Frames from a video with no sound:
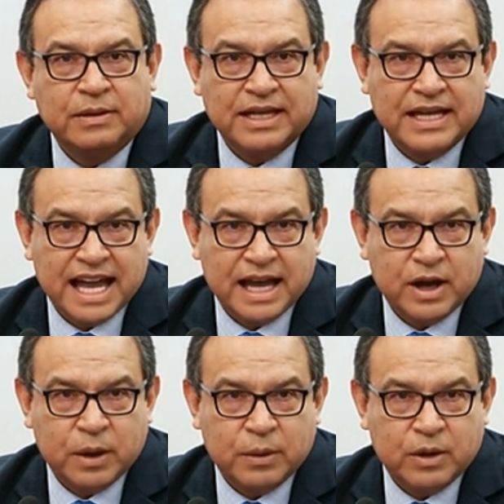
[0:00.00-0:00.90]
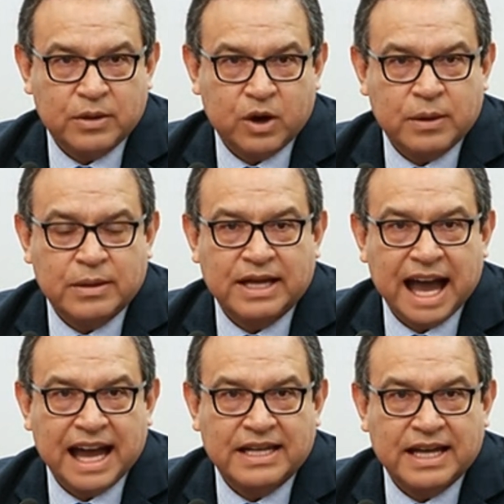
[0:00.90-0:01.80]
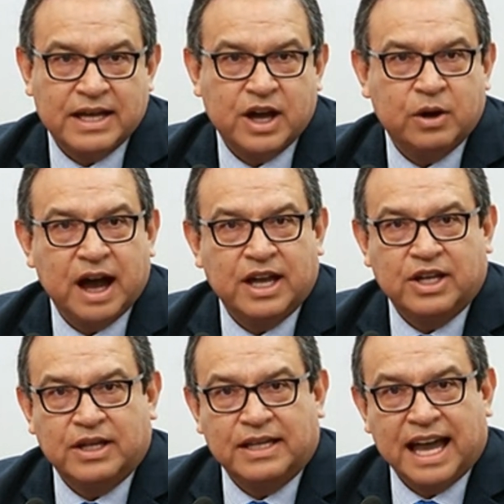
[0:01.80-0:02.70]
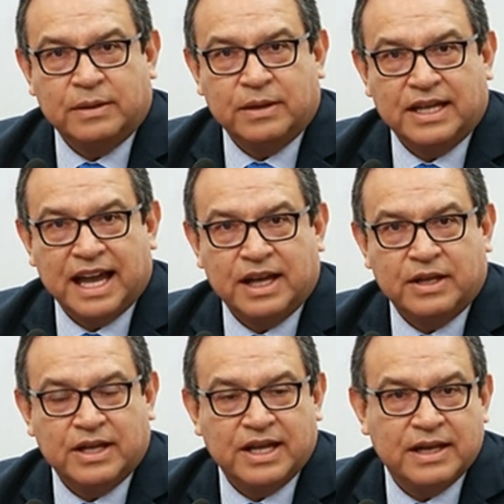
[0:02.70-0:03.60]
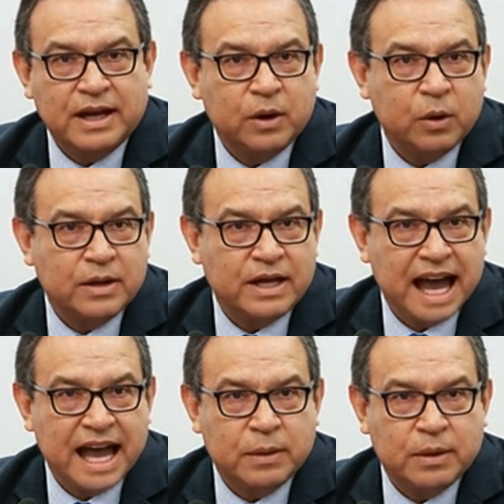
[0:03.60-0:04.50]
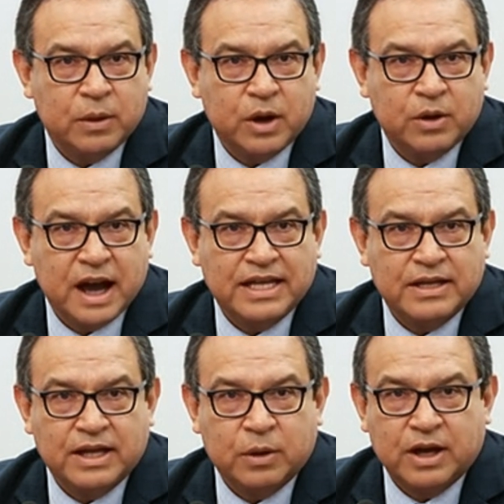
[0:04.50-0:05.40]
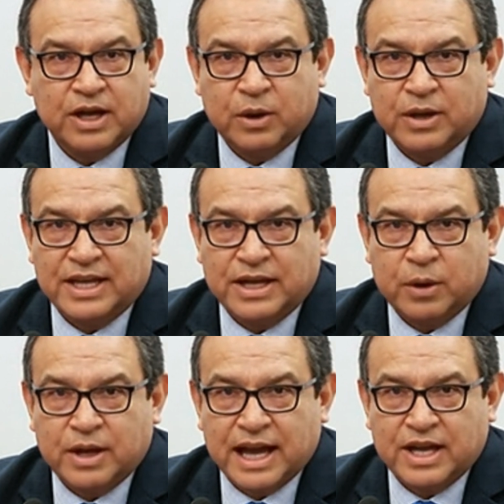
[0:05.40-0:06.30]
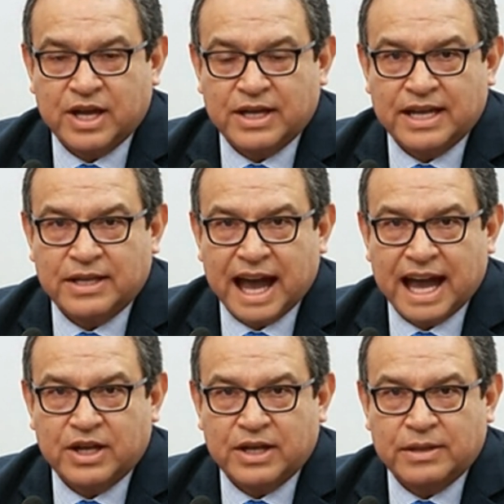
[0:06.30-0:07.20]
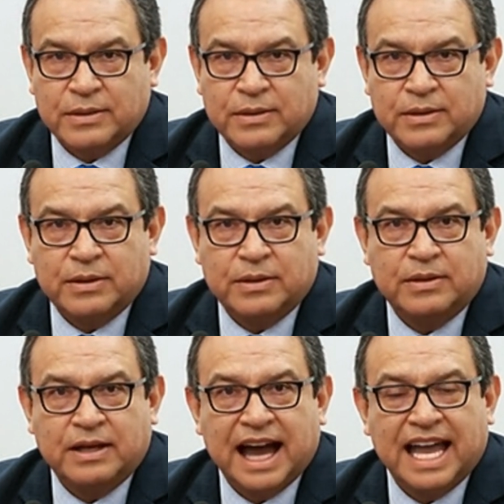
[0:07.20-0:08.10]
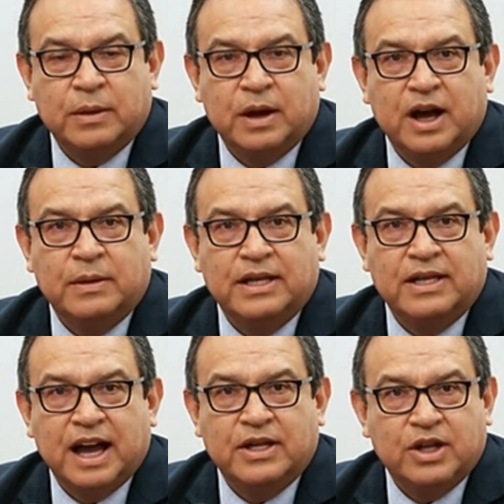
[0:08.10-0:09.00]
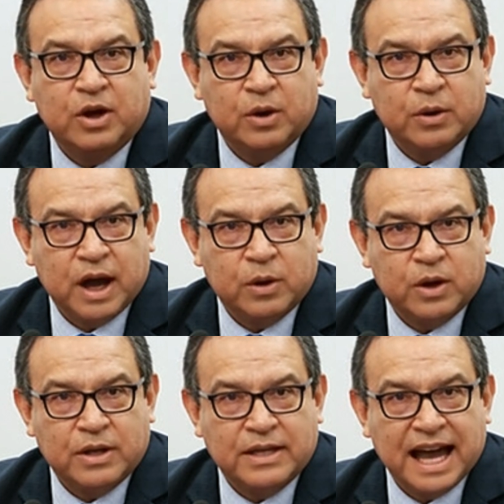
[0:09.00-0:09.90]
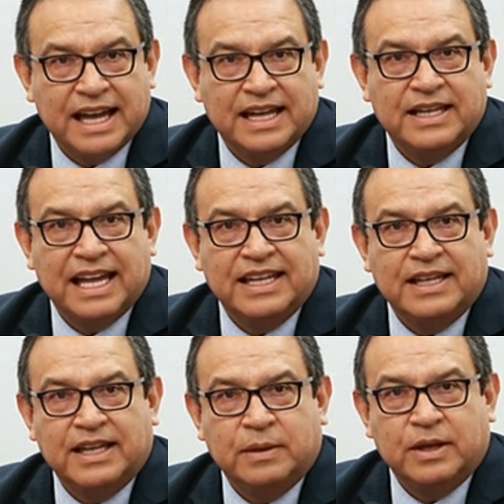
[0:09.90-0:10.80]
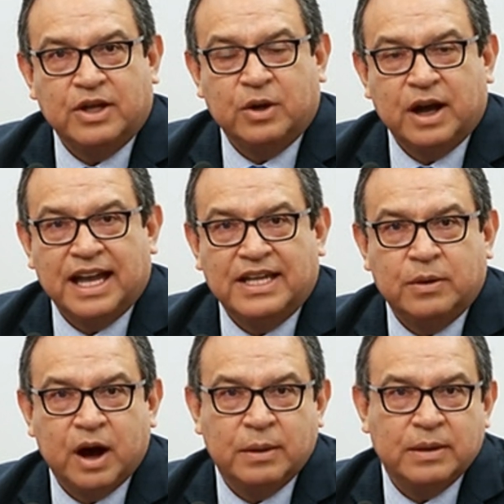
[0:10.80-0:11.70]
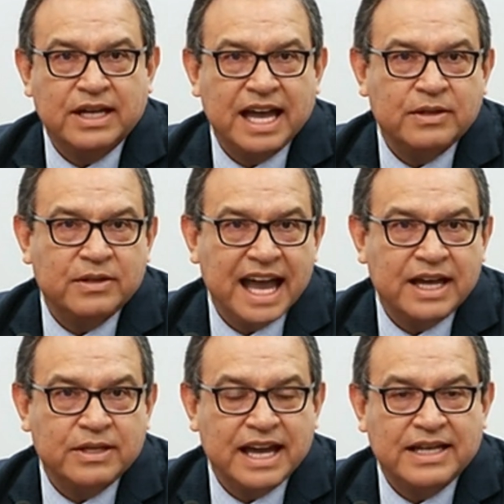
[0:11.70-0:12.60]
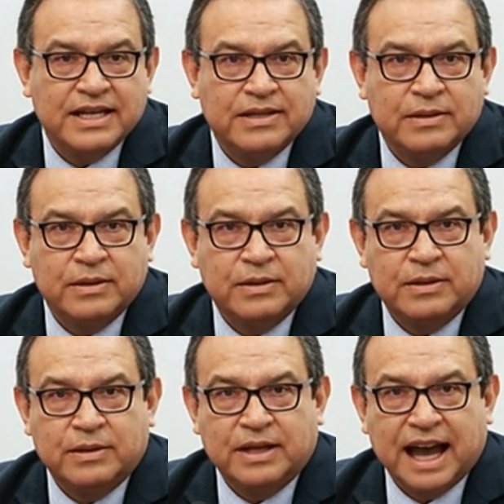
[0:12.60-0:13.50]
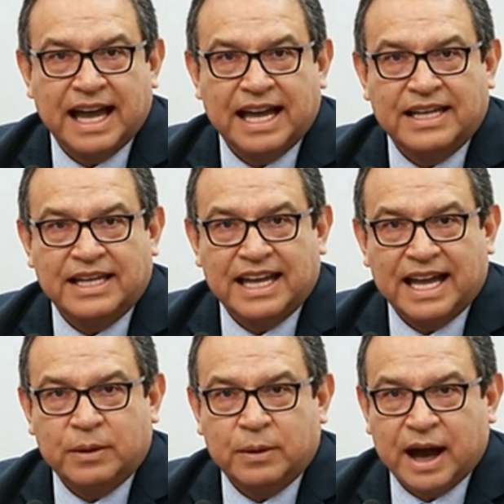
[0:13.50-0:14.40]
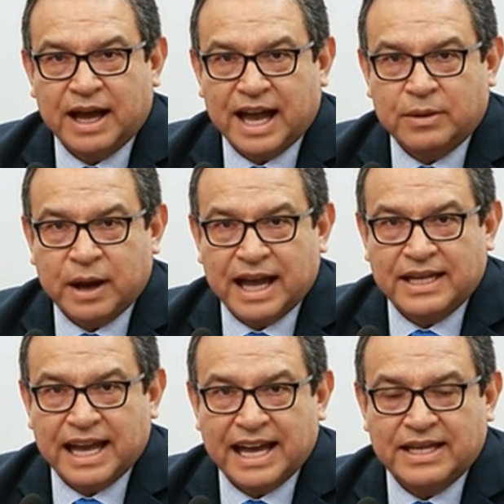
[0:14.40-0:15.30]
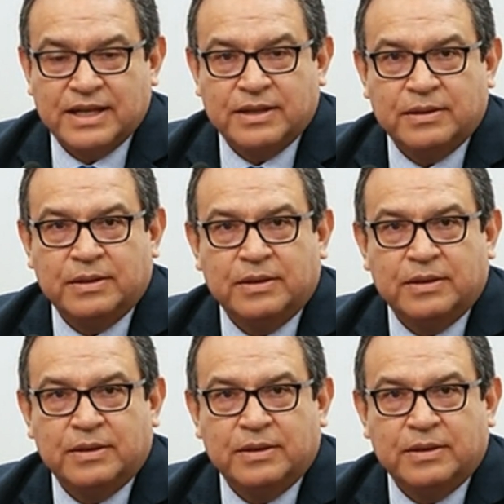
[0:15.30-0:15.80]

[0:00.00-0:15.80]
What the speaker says: CEUM performs the ATE correction simultaneously with the aim of progressively reducing the prediction deviation. Experiments on 2 real-world data sets demonstrate its promising effectiveness and exceed competitive baselines.